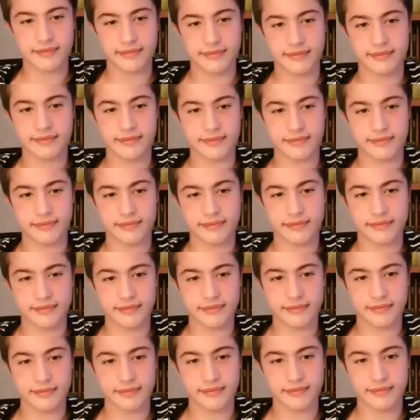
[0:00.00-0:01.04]

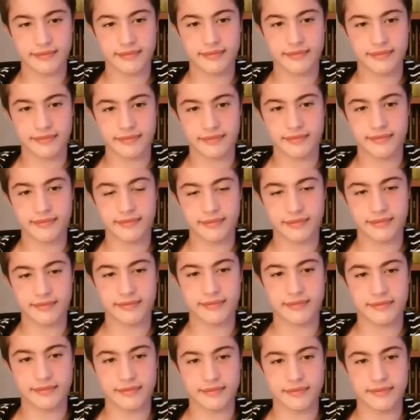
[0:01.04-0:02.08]

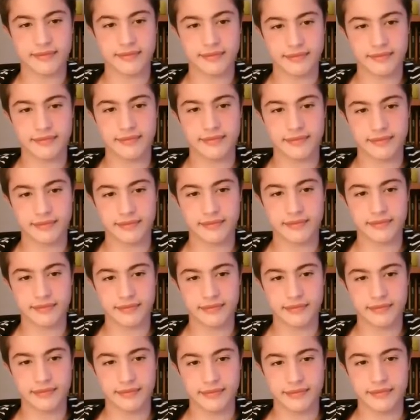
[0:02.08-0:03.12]

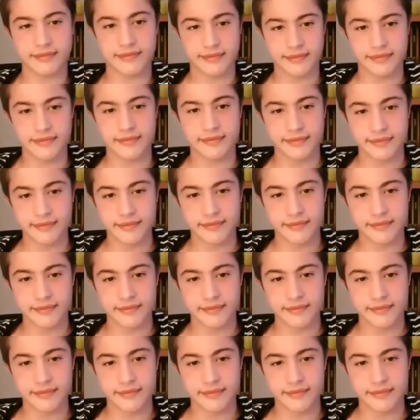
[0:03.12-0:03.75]
[no speech]